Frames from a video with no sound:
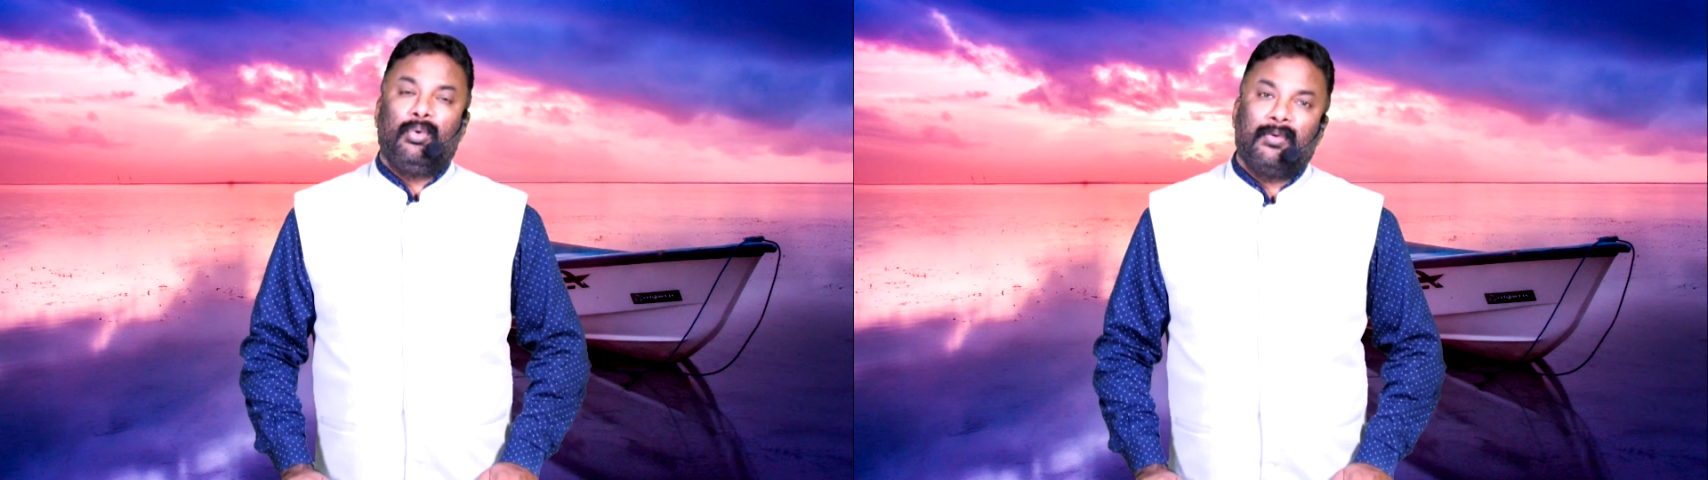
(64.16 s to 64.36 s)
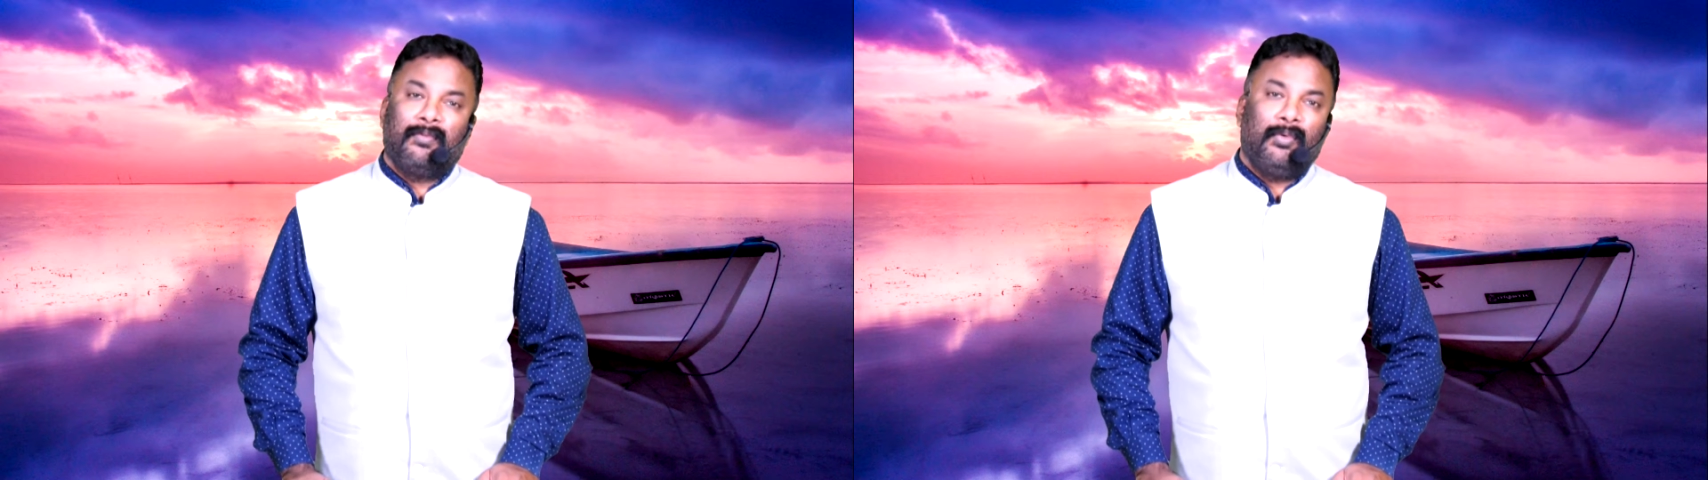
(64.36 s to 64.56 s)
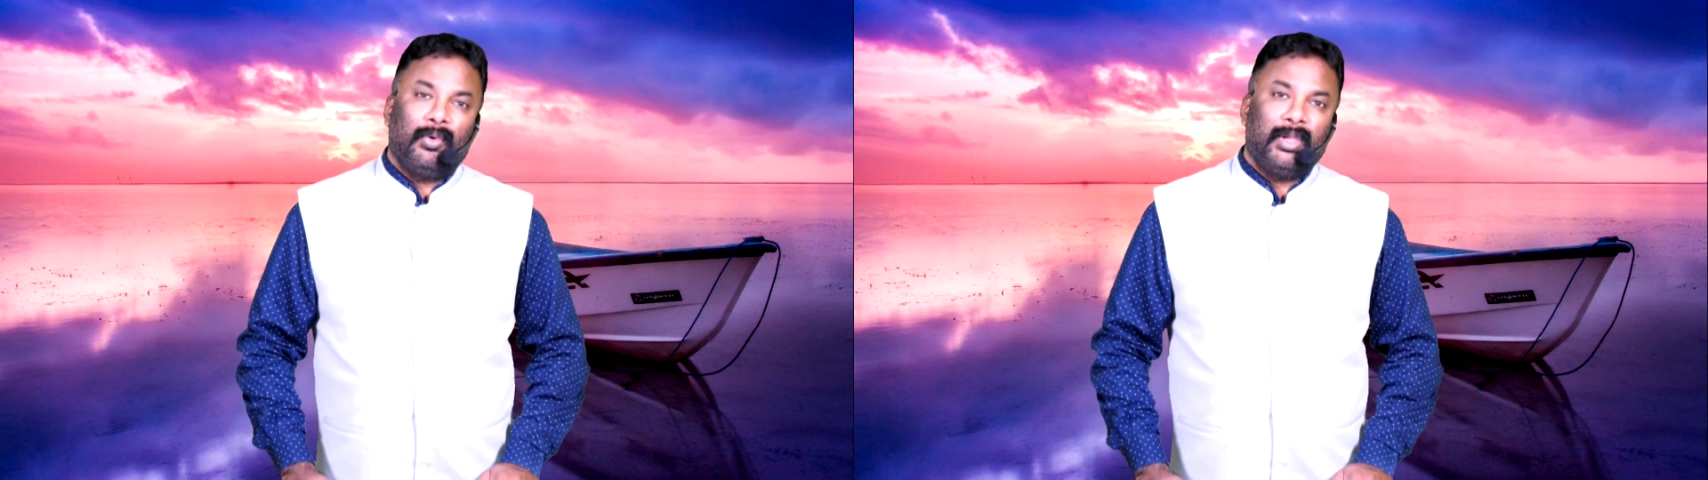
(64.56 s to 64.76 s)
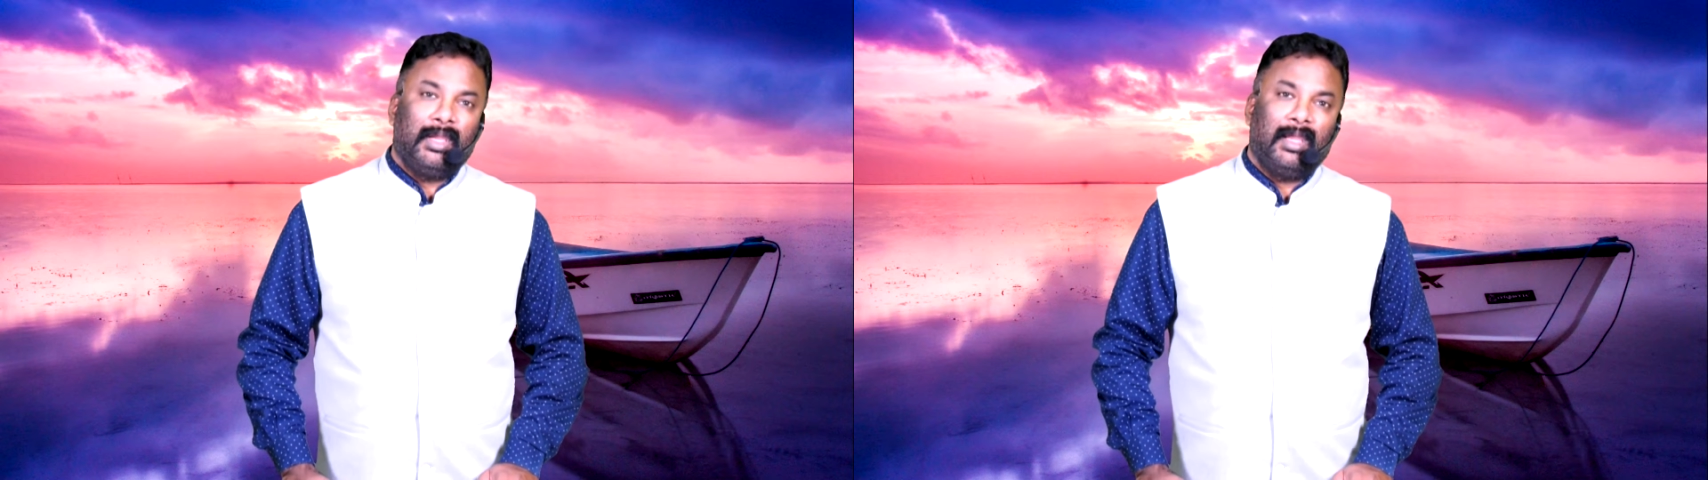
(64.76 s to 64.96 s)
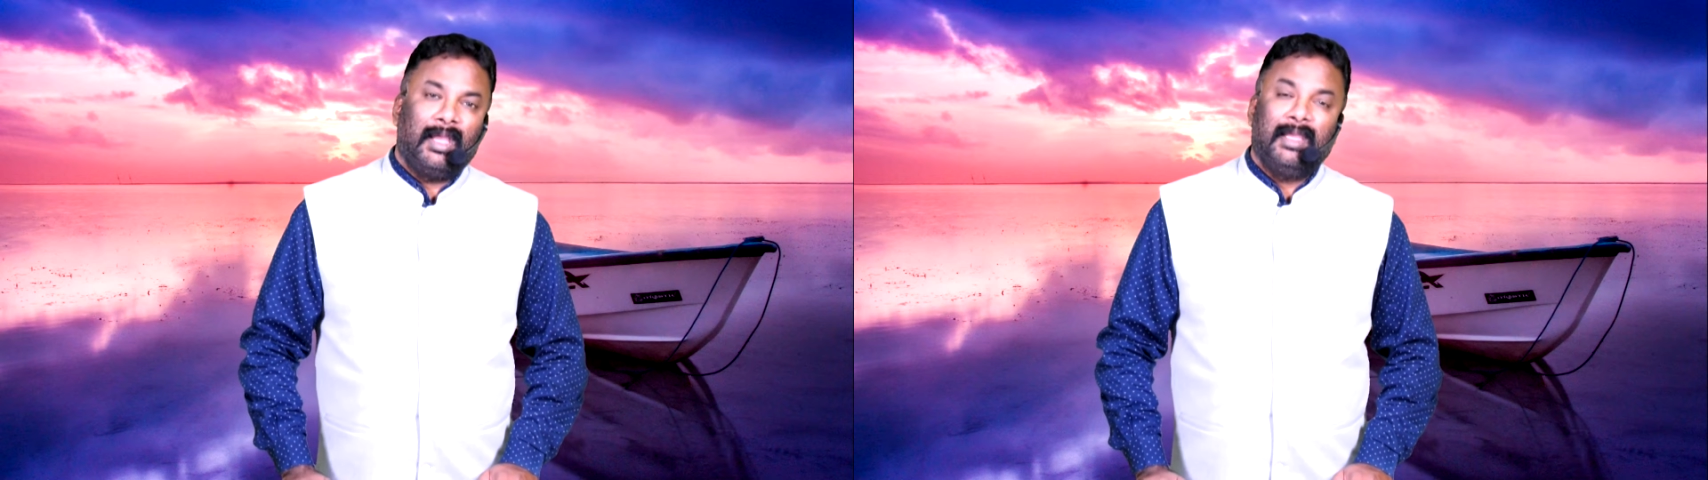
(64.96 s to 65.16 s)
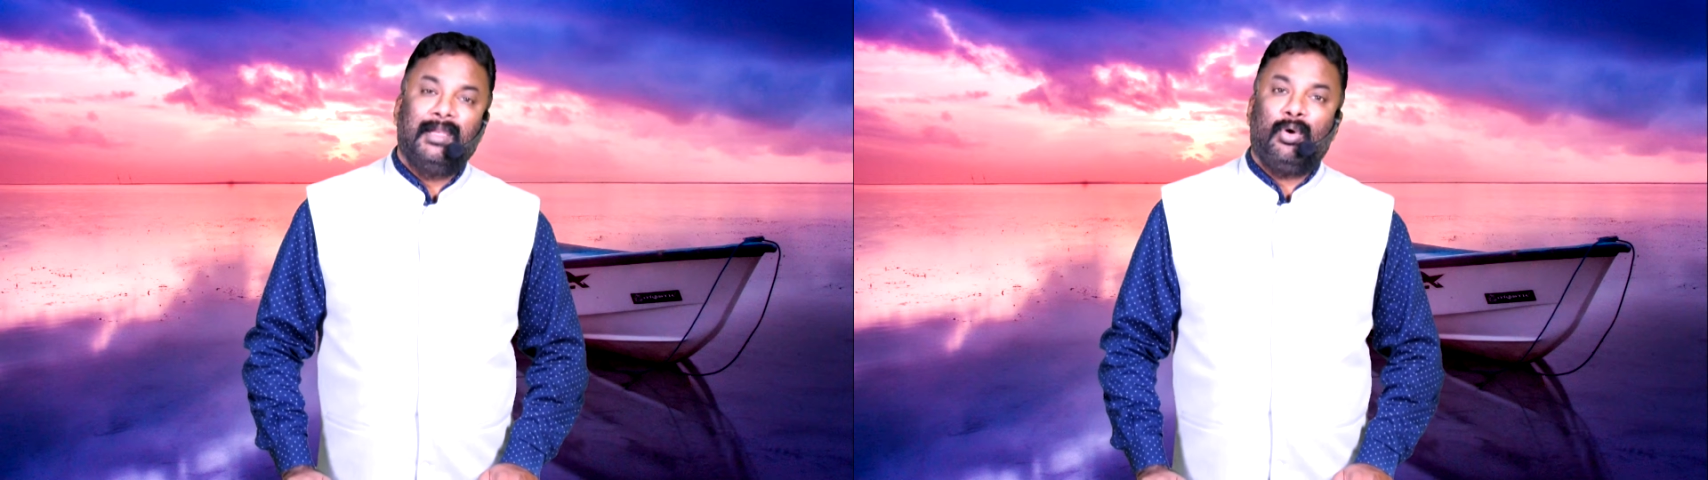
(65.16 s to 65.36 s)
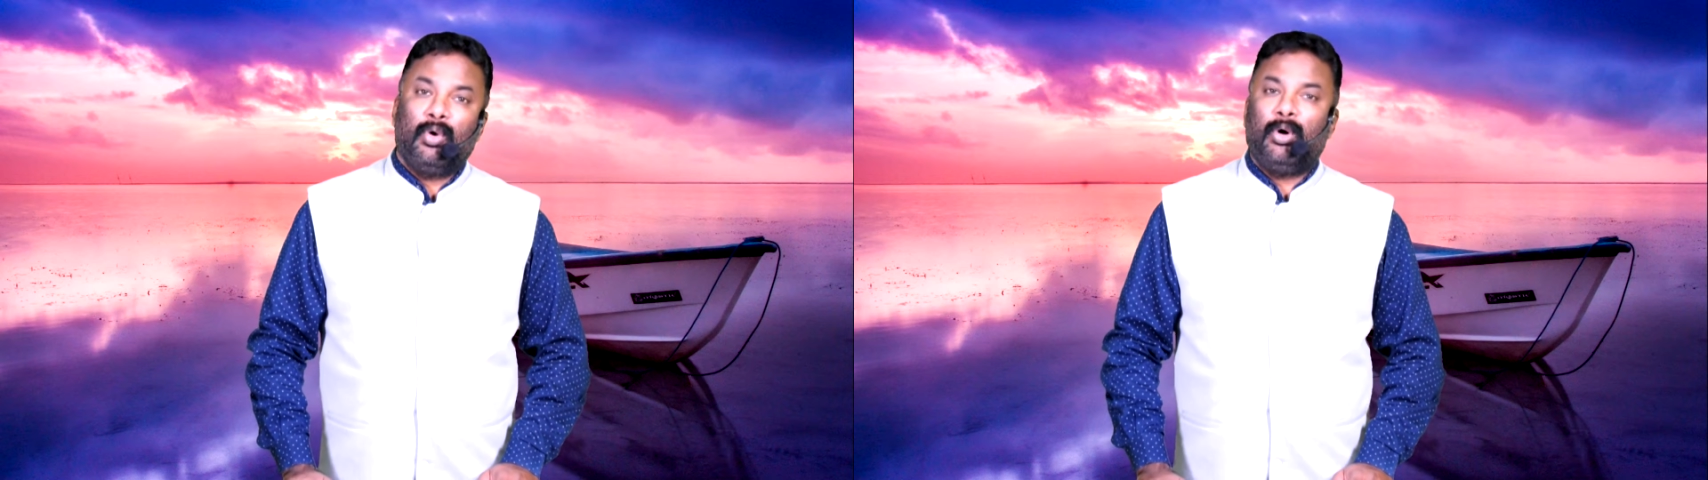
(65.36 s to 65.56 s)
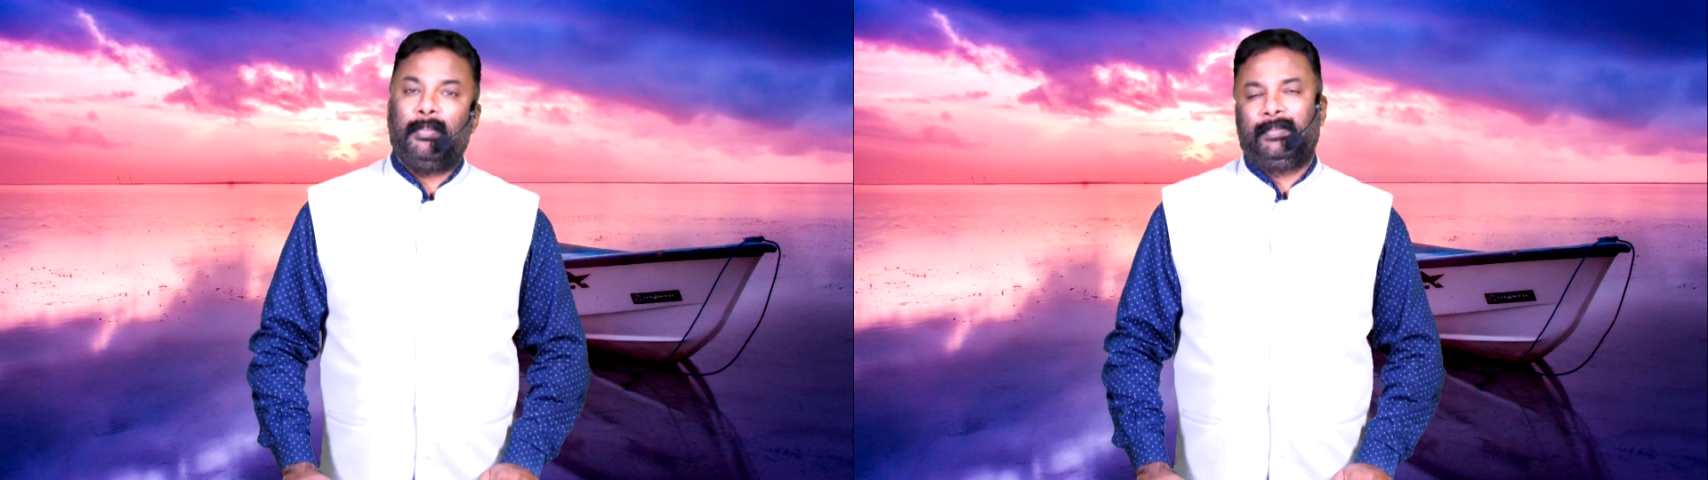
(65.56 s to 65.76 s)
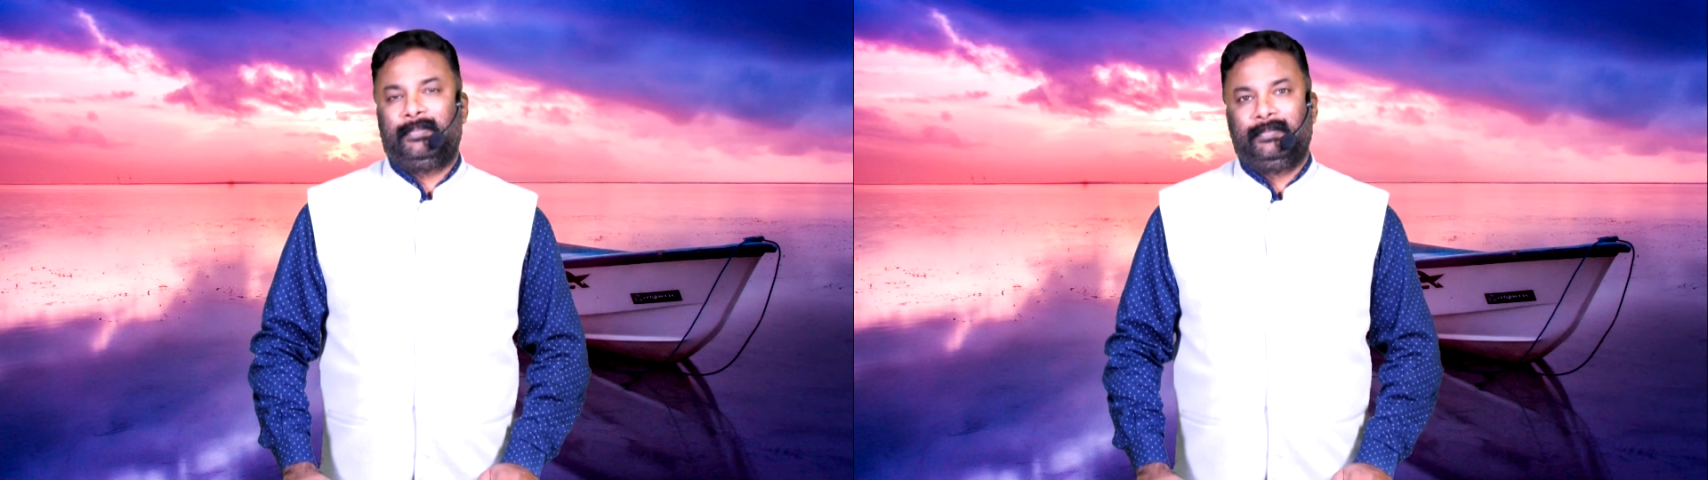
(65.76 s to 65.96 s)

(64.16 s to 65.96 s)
overflowing in hope.